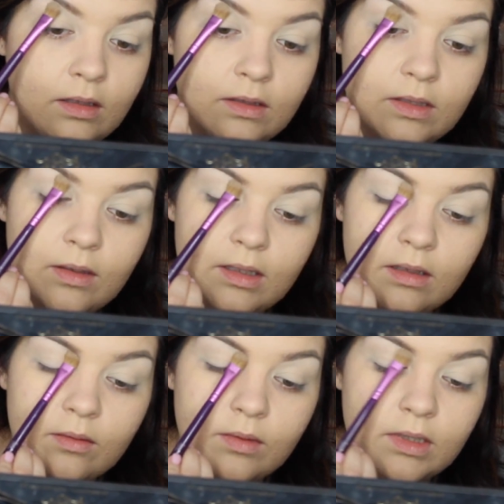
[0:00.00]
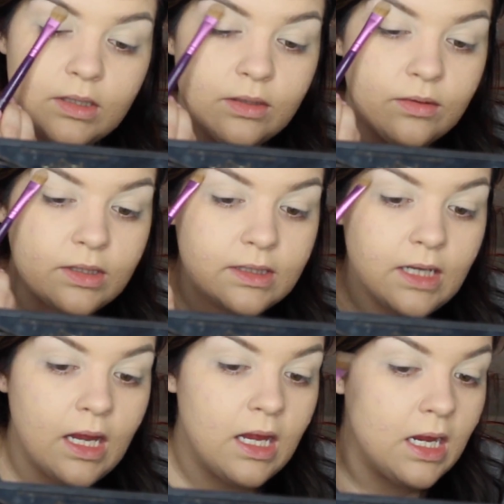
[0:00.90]
So I didn't want to just
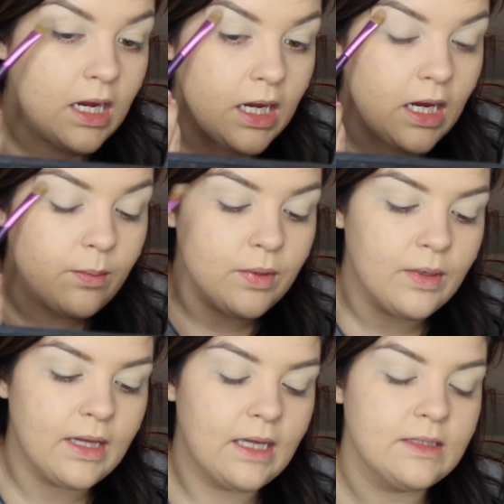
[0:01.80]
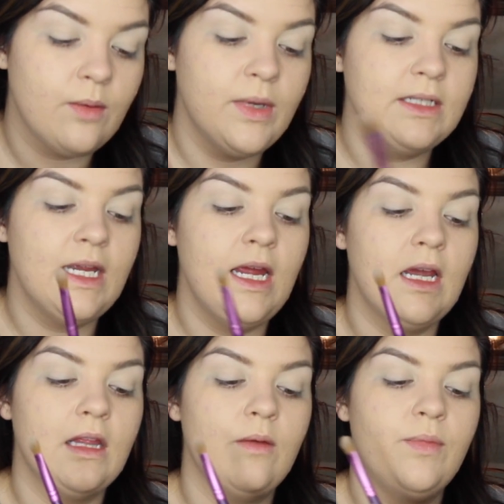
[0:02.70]
keep doing that. So I'm going to
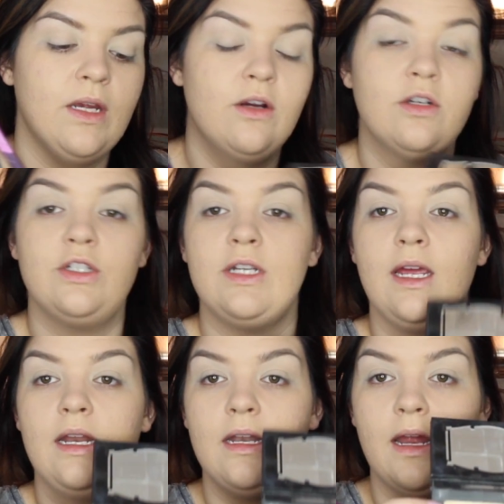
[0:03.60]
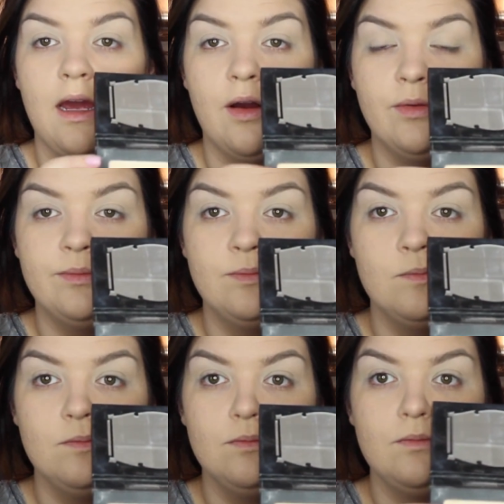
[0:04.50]
take the bigger shade now,
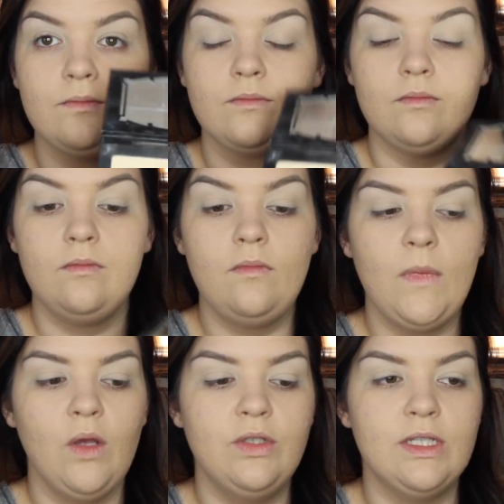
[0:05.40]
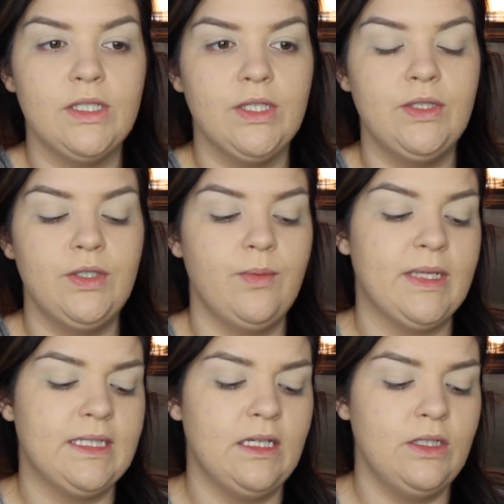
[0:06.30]
which is closer to
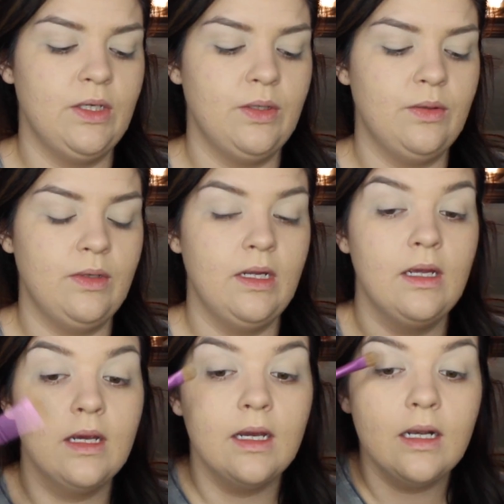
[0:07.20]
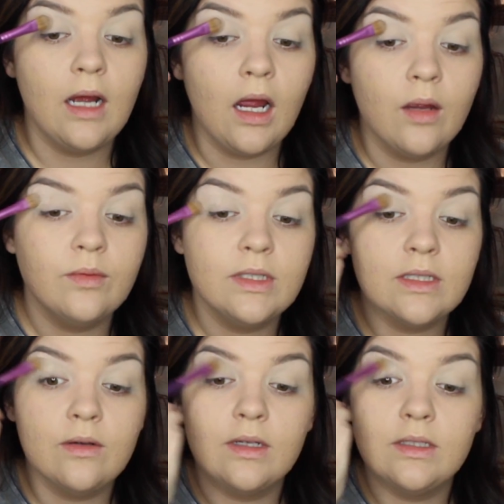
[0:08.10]
my skin tone, and I'm just
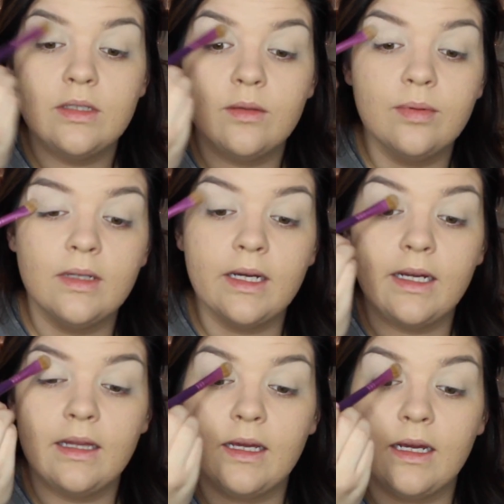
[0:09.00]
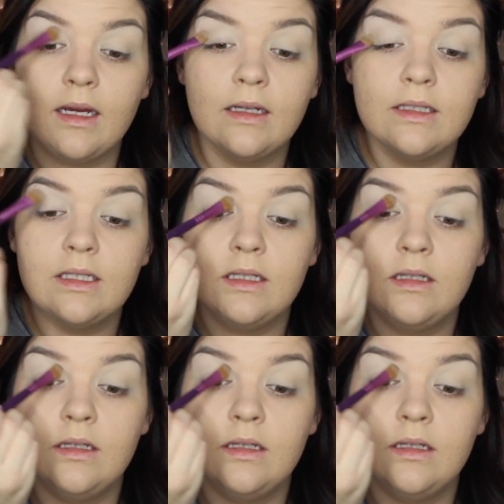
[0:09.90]
going to apply that